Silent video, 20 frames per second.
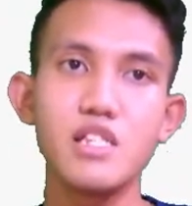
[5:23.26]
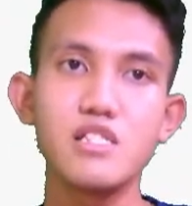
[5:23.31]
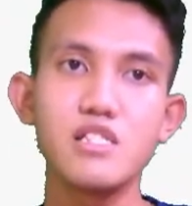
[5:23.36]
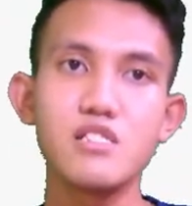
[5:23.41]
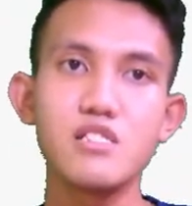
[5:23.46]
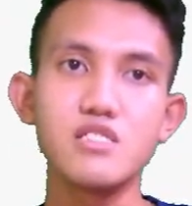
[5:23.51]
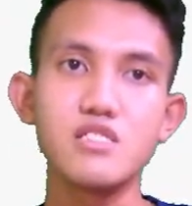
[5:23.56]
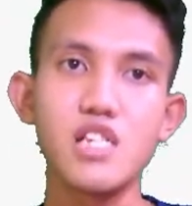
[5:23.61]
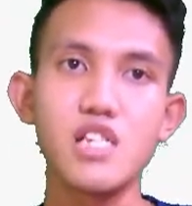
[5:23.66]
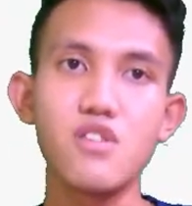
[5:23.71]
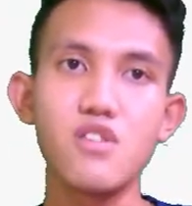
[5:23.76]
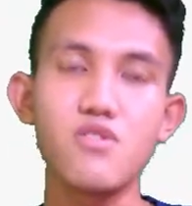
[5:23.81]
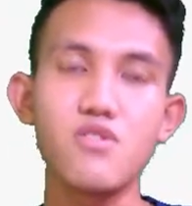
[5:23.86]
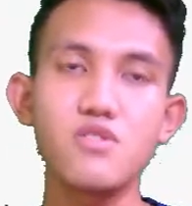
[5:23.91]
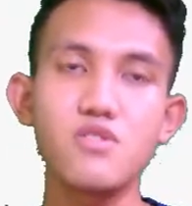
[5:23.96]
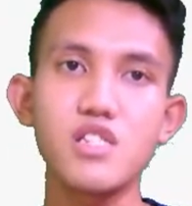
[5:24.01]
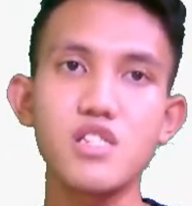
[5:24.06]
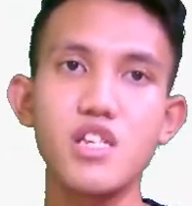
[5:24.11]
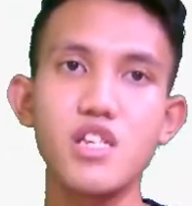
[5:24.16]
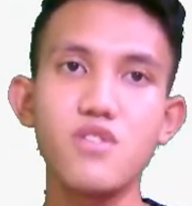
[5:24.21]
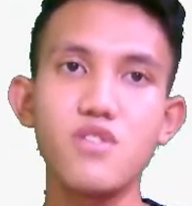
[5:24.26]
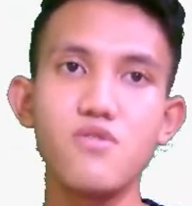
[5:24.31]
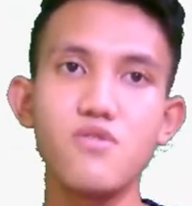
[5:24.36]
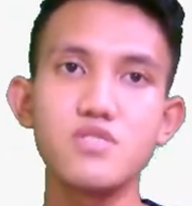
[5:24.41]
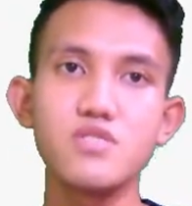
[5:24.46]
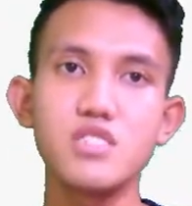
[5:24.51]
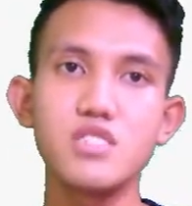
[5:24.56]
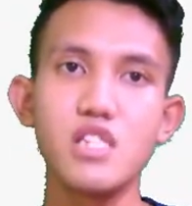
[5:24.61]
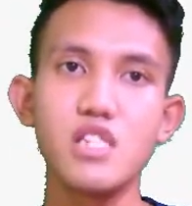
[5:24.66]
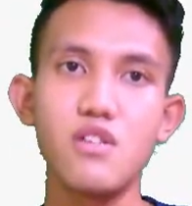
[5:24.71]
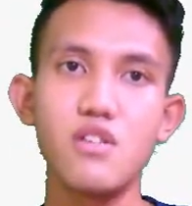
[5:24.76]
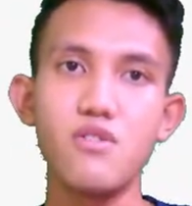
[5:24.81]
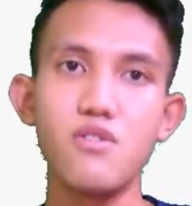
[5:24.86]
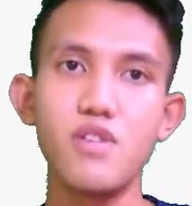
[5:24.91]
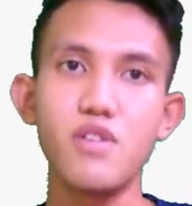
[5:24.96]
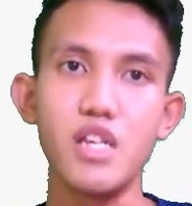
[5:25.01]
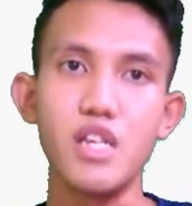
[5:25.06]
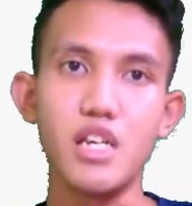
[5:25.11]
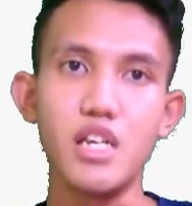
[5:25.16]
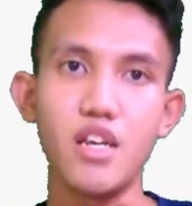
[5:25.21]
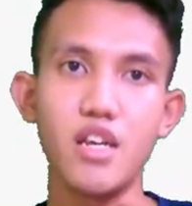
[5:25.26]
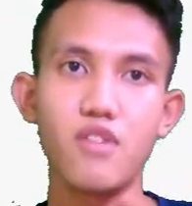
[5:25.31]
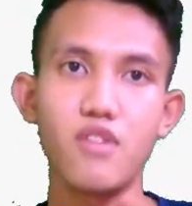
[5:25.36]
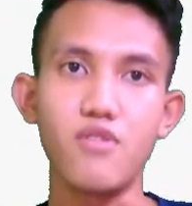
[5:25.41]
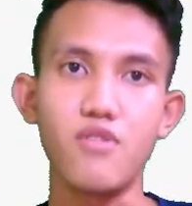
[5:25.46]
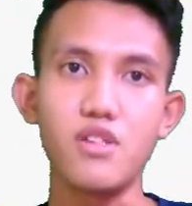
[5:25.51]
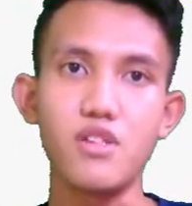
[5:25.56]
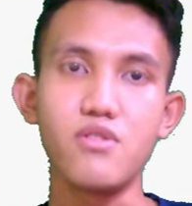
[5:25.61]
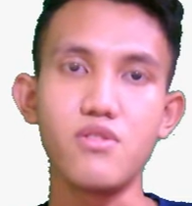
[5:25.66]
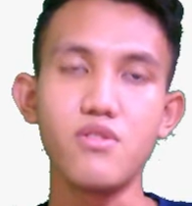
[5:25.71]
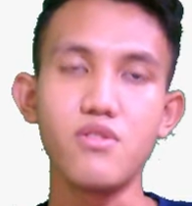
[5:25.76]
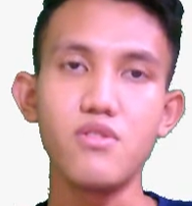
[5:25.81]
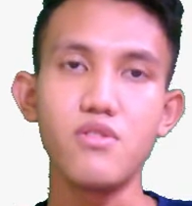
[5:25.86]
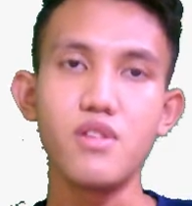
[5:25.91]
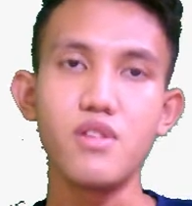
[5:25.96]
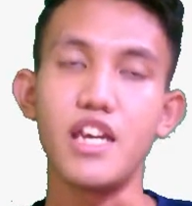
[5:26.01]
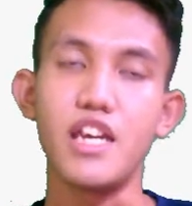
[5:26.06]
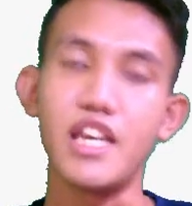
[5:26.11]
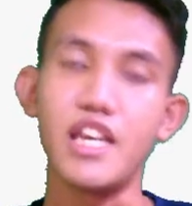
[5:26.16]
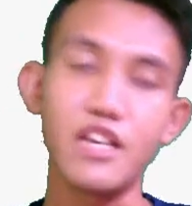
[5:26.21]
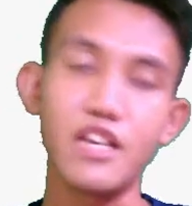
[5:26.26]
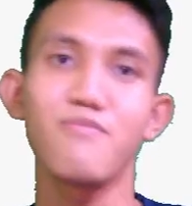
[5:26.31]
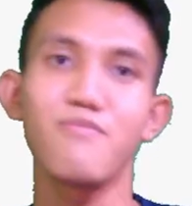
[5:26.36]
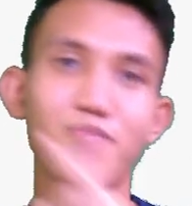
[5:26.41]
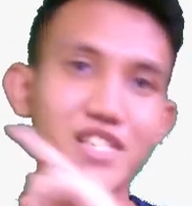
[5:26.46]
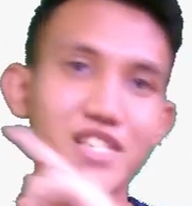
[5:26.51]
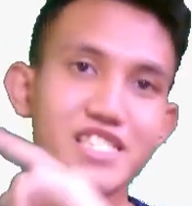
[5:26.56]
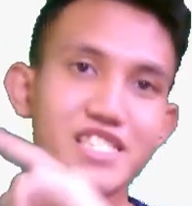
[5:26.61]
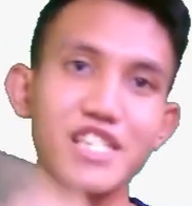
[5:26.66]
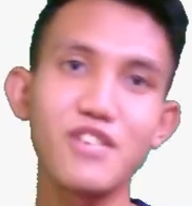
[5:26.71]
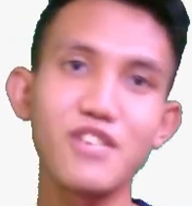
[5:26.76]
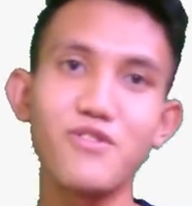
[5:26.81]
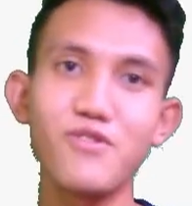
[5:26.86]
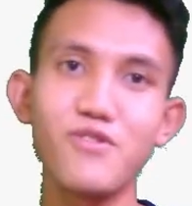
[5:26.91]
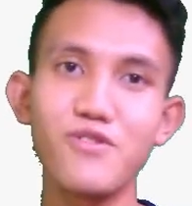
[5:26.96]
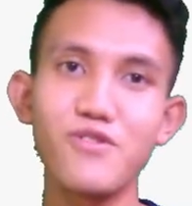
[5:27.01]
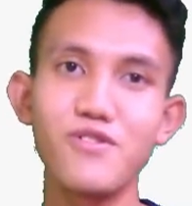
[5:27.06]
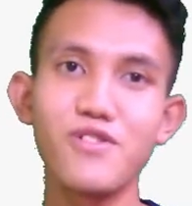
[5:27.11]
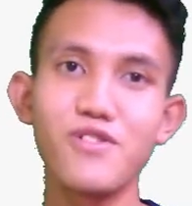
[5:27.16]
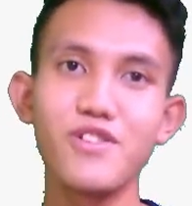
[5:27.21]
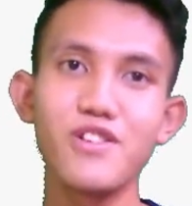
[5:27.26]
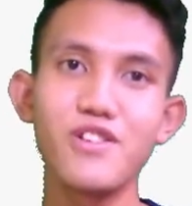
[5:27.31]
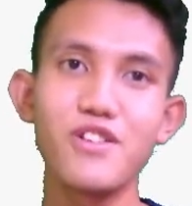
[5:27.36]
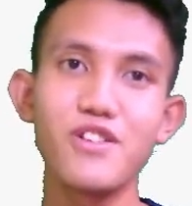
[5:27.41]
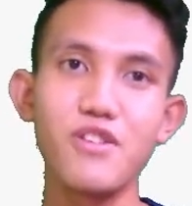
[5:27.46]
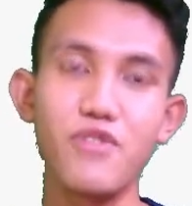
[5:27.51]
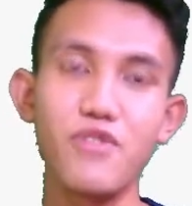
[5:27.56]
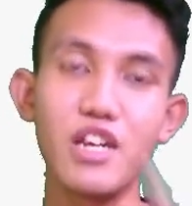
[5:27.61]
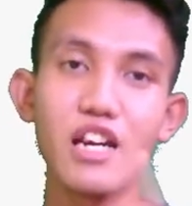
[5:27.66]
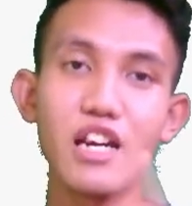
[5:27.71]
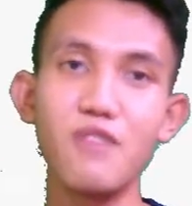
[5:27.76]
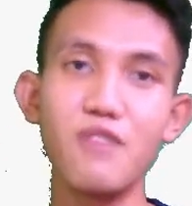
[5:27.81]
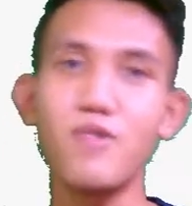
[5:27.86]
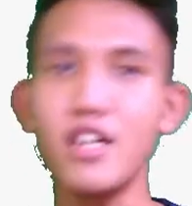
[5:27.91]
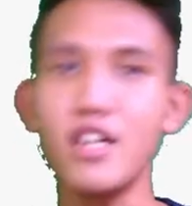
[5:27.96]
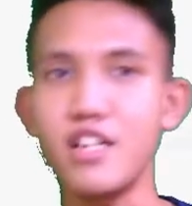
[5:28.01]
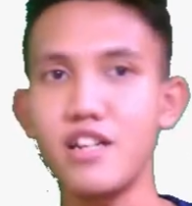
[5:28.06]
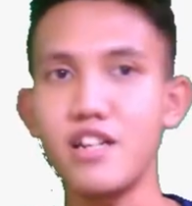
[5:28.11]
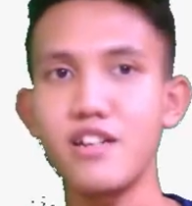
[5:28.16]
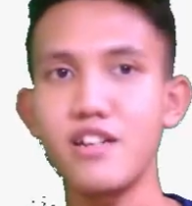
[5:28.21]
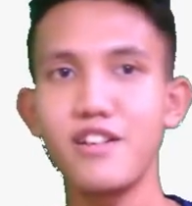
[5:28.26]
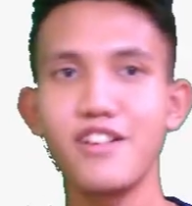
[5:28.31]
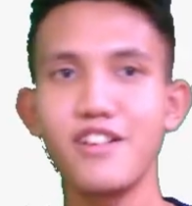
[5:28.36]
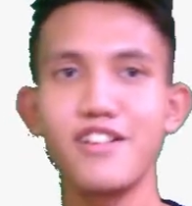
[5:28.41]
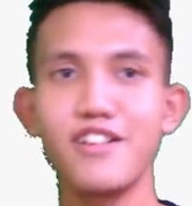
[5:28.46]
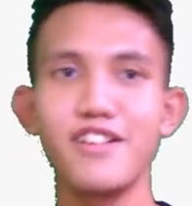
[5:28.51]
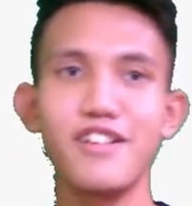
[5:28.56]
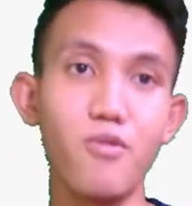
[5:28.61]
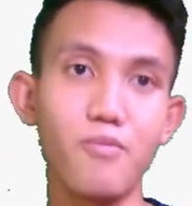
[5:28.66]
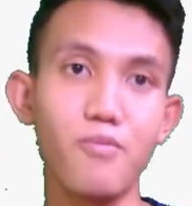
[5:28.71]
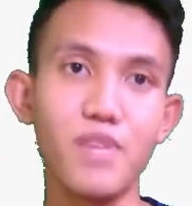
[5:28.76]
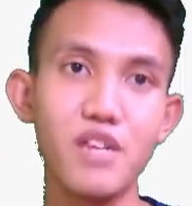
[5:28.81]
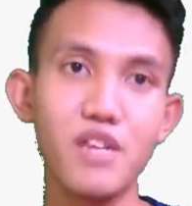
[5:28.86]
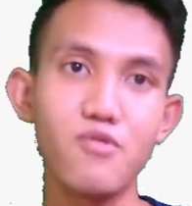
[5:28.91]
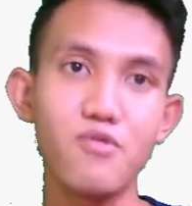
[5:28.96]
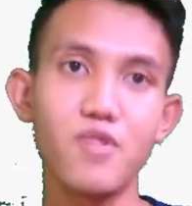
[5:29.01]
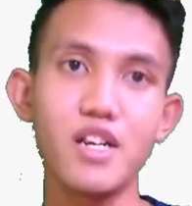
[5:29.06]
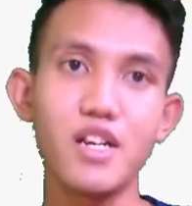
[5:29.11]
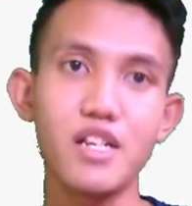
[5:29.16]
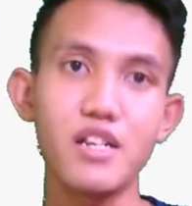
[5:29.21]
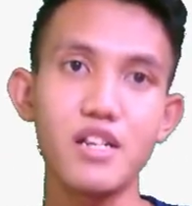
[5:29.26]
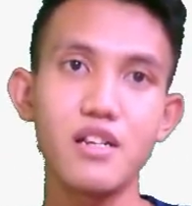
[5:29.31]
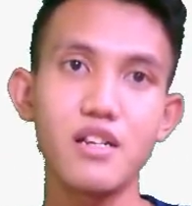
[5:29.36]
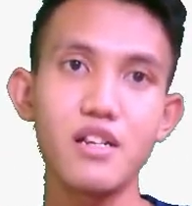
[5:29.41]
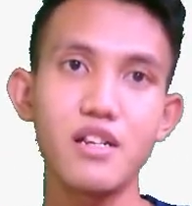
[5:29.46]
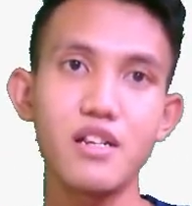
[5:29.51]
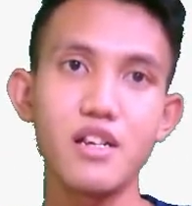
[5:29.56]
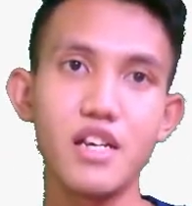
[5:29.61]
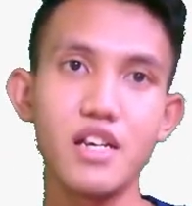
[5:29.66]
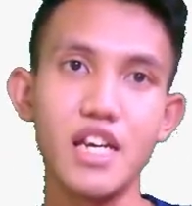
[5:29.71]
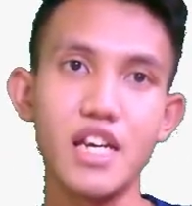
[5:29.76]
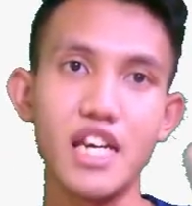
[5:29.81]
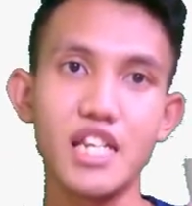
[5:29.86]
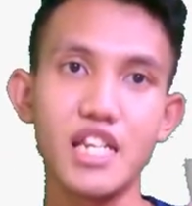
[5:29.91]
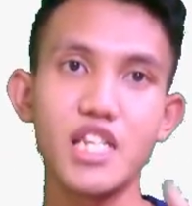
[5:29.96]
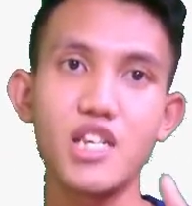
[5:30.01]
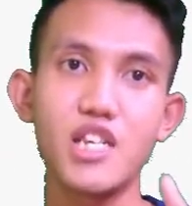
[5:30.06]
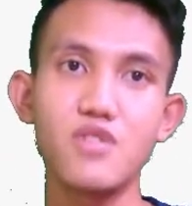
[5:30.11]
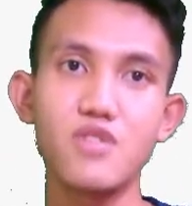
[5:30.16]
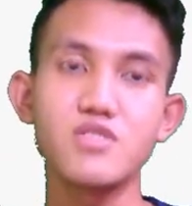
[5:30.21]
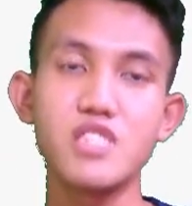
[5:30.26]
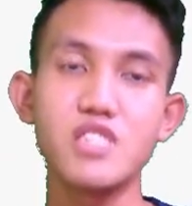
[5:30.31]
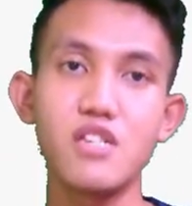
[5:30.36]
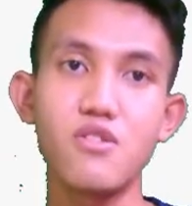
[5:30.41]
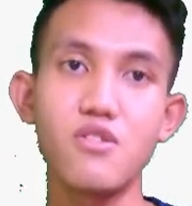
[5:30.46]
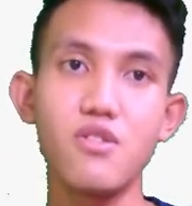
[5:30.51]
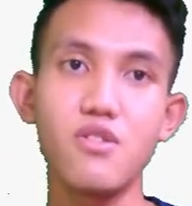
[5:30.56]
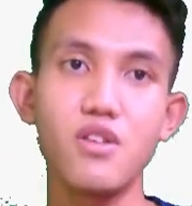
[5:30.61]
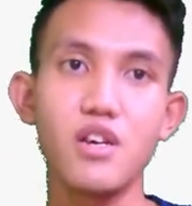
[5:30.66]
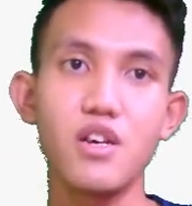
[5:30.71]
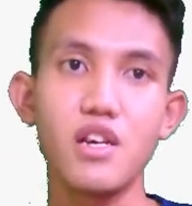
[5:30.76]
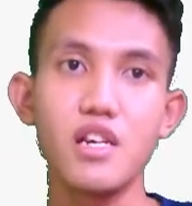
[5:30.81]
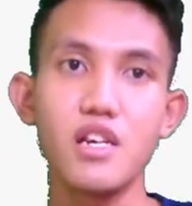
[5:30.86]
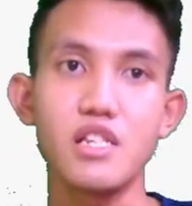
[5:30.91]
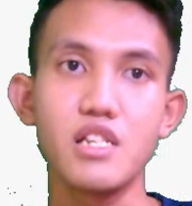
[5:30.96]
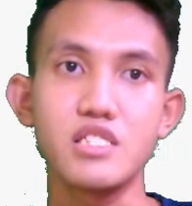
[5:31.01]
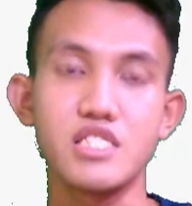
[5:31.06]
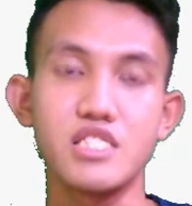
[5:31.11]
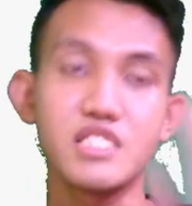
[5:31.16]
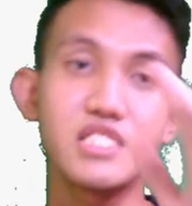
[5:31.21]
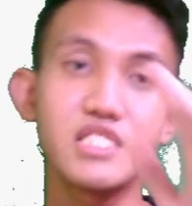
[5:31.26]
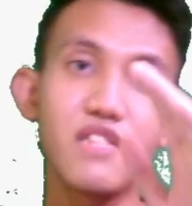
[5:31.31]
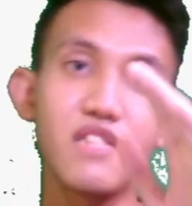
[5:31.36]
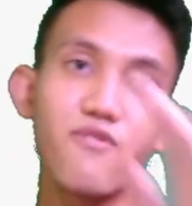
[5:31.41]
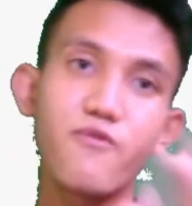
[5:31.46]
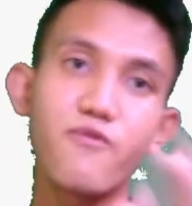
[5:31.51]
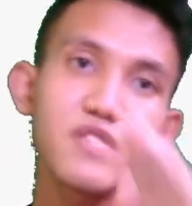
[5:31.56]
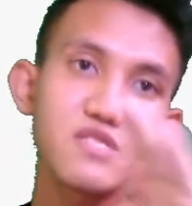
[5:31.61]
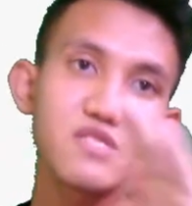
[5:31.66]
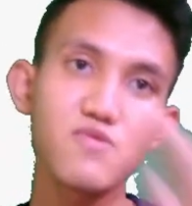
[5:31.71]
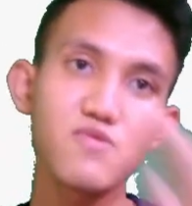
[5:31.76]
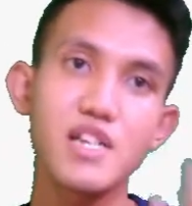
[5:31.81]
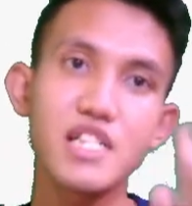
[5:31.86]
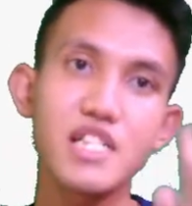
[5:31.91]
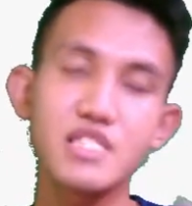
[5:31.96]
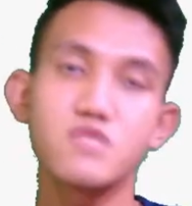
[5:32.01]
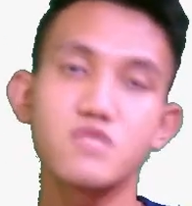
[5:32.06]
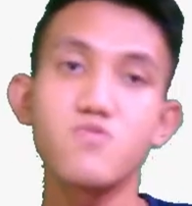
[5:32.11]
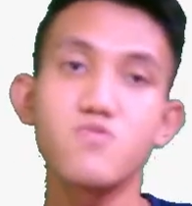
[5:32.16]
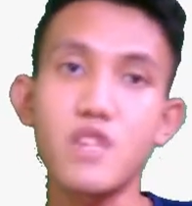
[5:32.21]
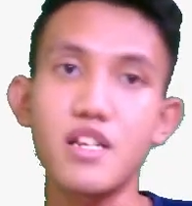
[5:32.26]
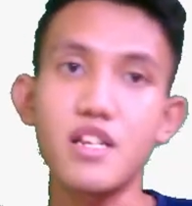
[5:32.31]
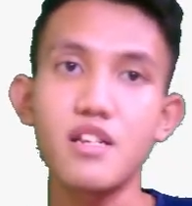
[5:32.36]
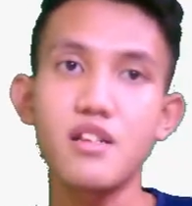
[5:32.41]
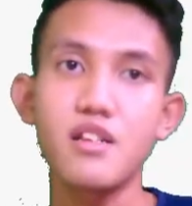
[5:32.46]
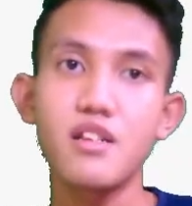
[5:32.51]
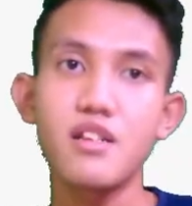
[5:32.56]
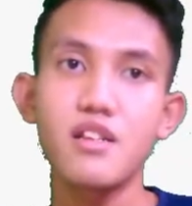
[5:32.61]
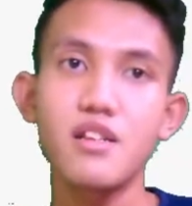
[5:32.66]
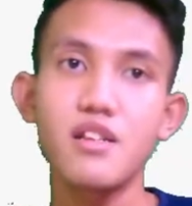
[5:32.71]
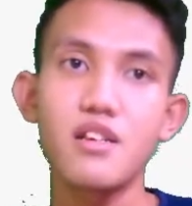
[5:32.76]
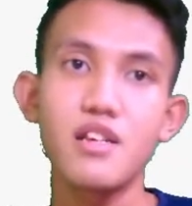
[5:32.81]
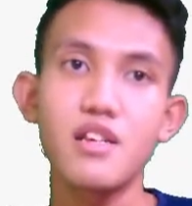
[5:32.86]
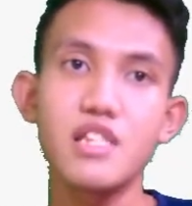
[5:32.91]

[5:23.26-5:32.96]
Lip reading: P0 Q0 equal to P implies Q. We got 1. P1 and Q0. Since the first one is 1